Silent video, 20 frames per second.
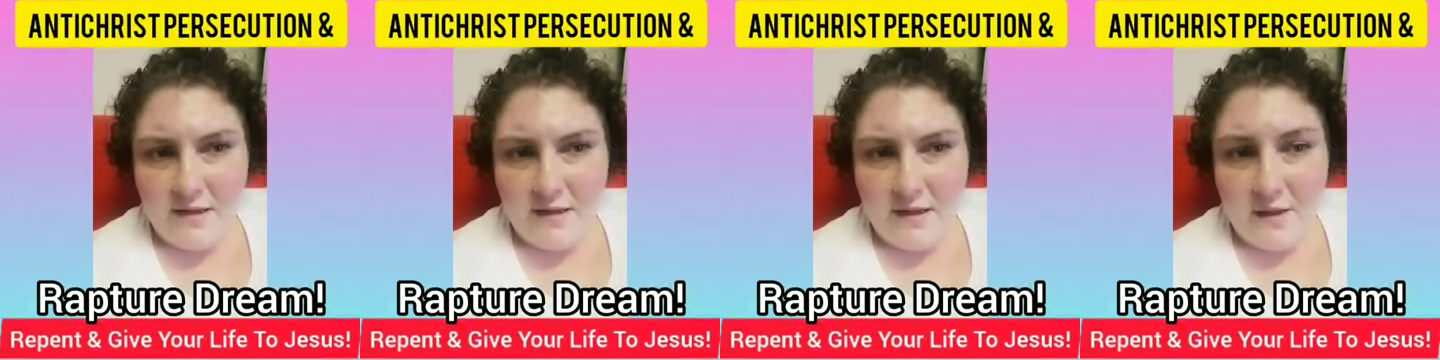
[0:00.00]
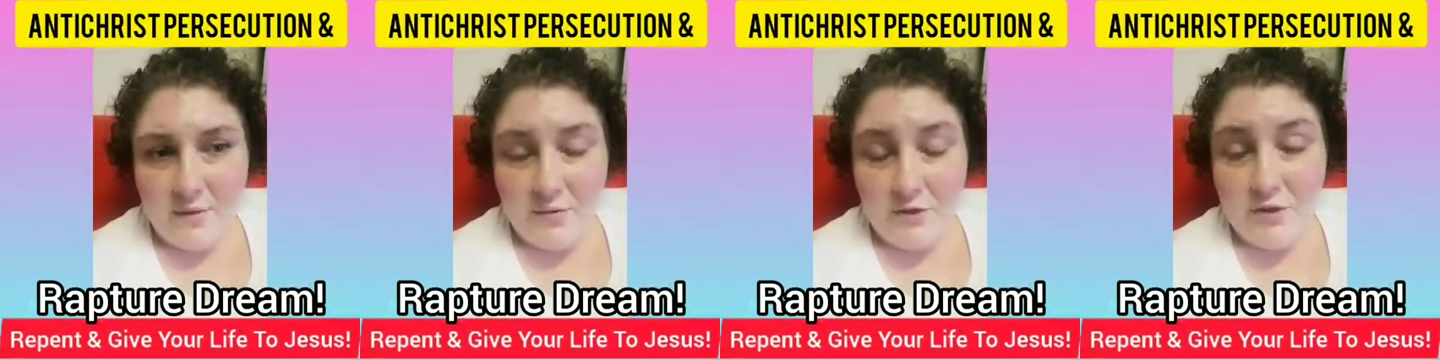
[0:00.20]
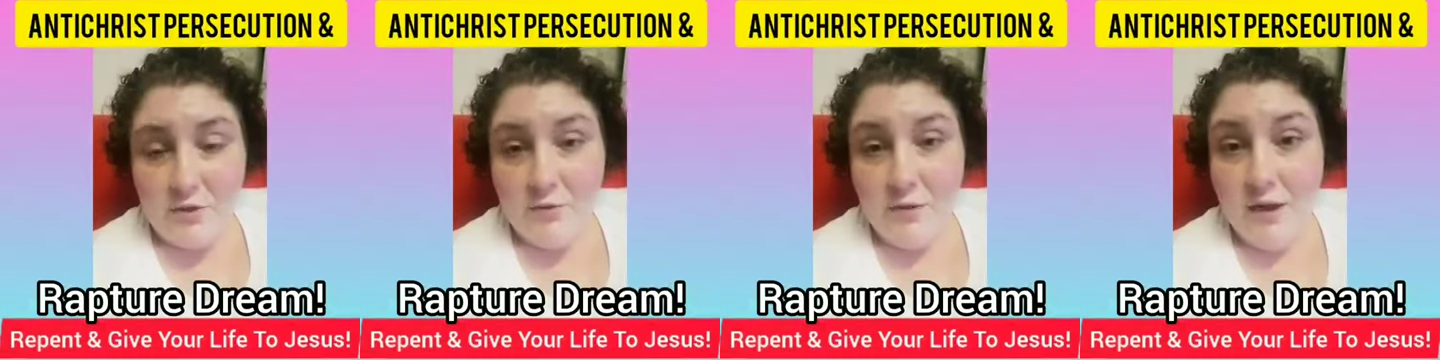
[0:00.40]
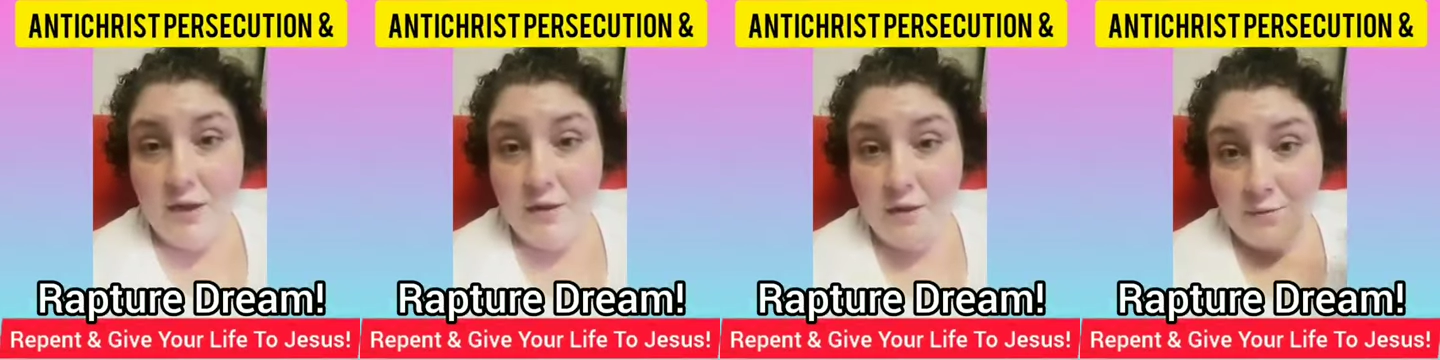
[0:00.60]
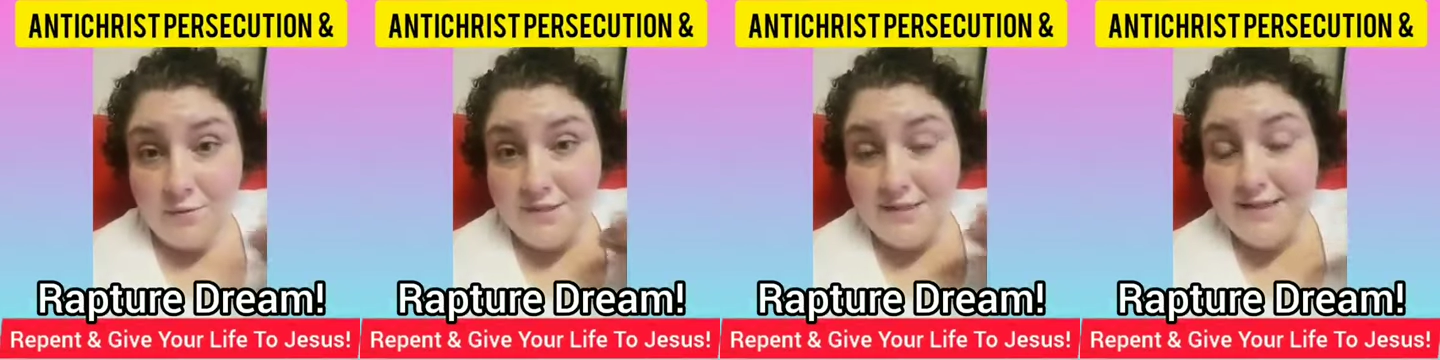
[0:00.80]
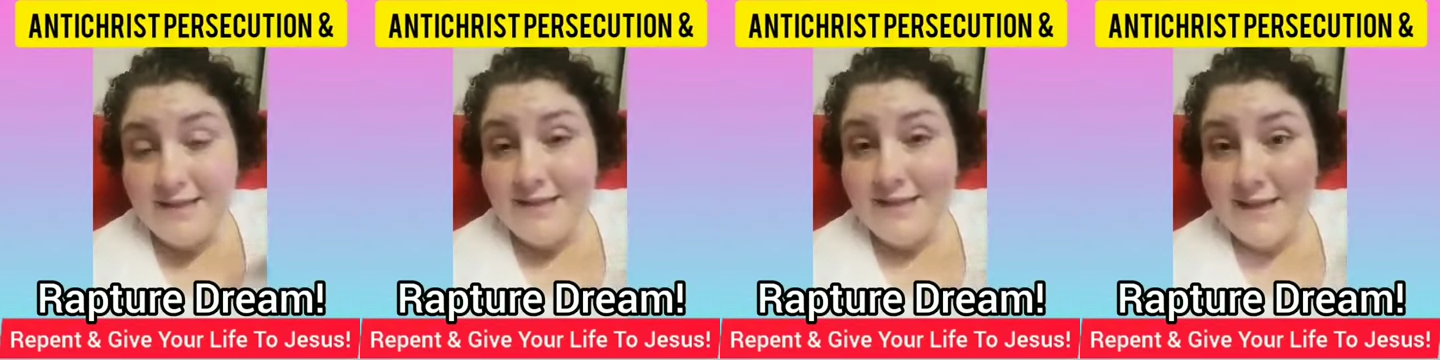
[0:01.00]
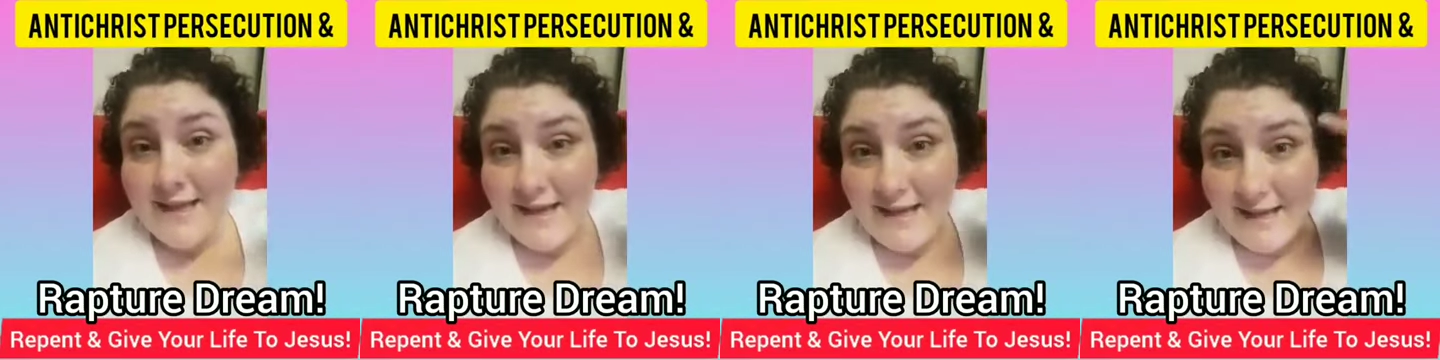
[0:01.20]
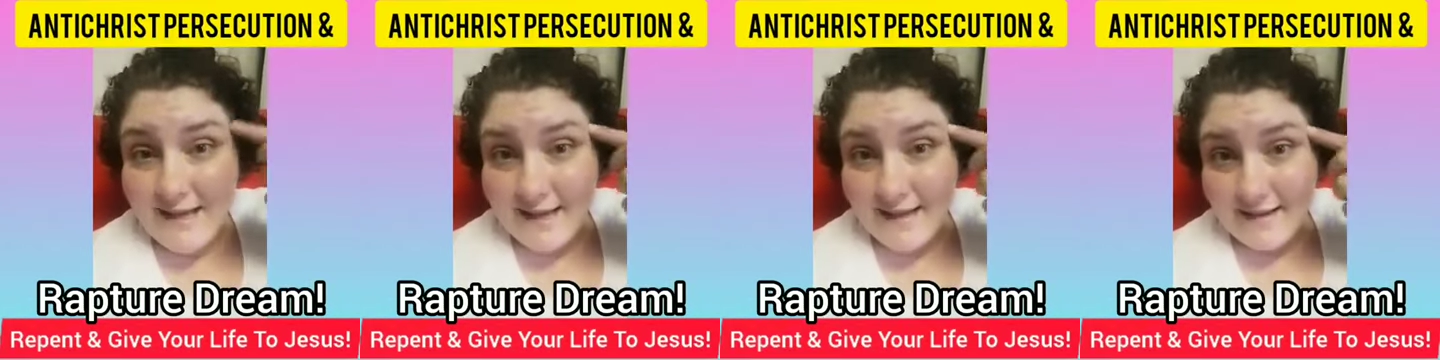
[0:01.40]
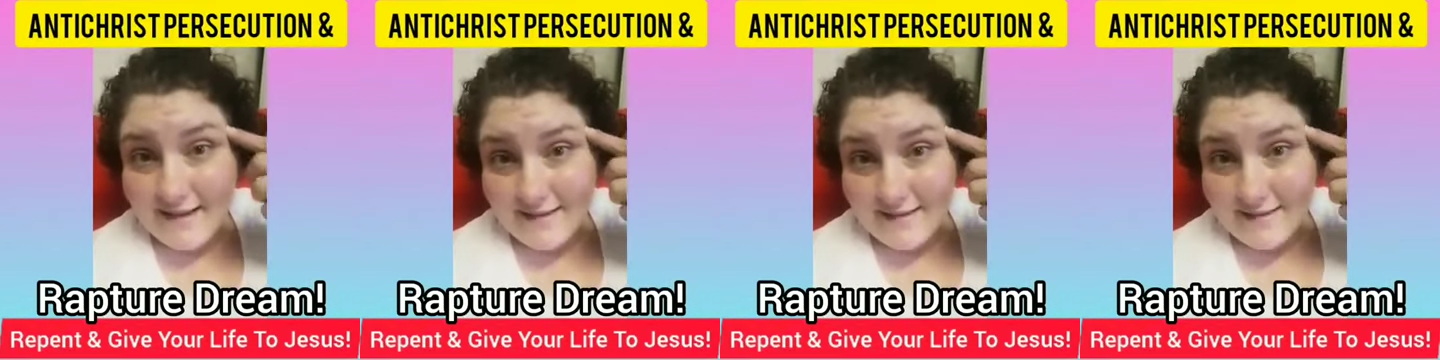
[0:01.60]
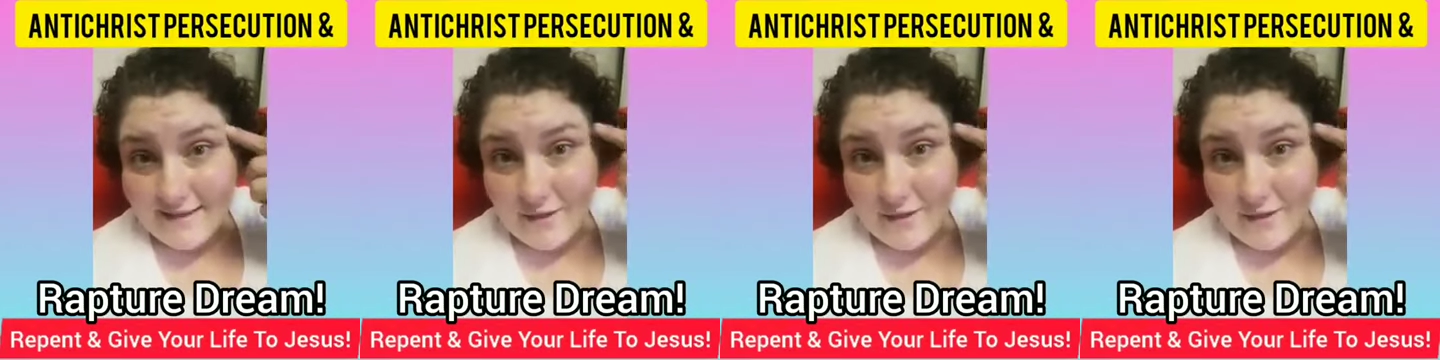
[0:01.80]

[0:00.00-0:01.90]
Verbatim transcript: I was I was thinking it.